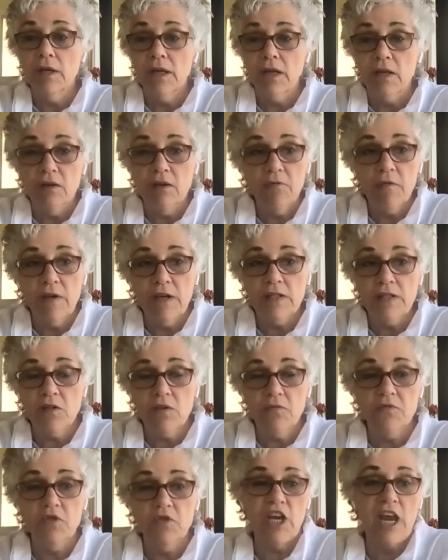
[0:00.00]
in the face
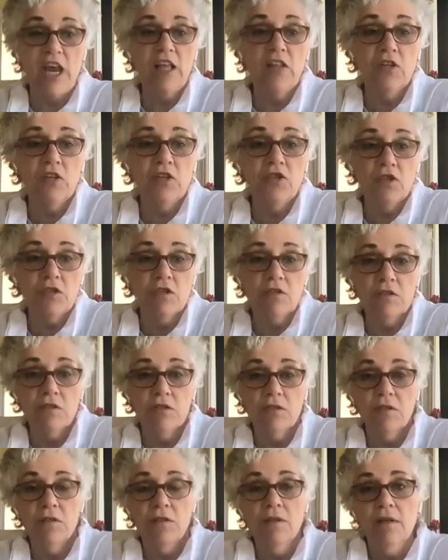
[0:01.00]
of challenges.